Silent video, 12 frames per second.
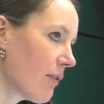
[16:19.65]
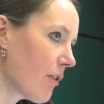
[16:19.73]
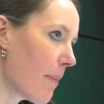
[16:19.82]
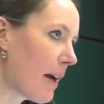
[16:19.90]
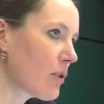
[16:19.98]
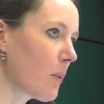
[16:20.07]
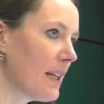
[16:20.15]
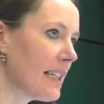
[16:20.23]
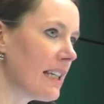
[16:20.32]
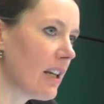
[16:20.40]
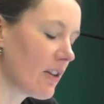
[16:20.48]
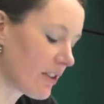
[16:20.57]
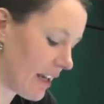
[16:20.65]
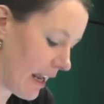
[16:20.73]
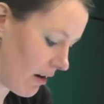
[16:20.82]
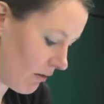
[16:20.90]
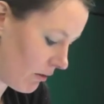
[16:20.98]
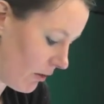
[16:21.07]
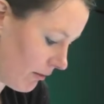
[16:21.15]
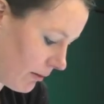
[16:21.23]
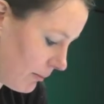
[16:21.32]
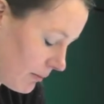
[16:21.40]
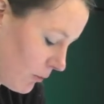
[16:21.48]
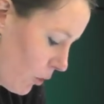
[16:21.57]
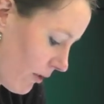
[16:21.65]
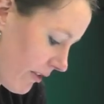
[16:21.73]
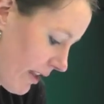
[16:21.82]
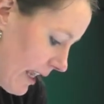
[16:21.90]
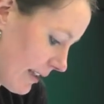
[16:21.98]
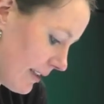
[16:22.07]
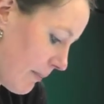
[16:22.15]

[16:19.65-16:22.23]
For about 20 years now, or more than that,